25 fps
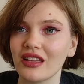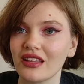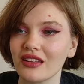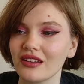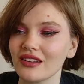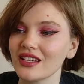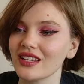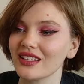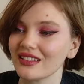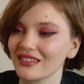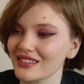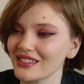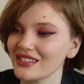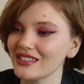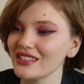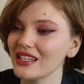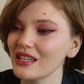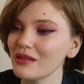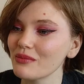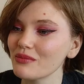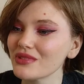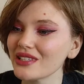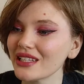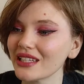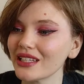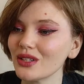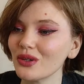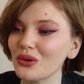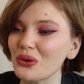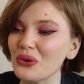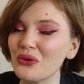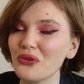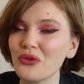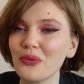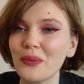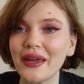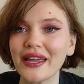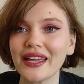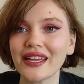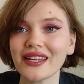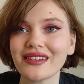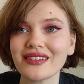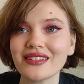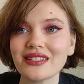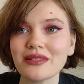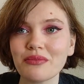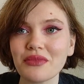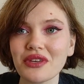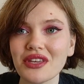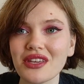It, it seems like an old
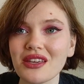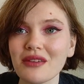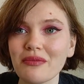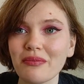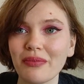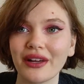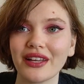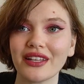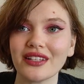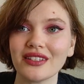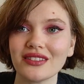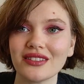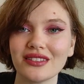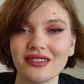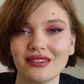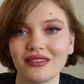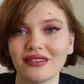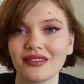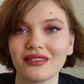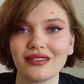pan to me, but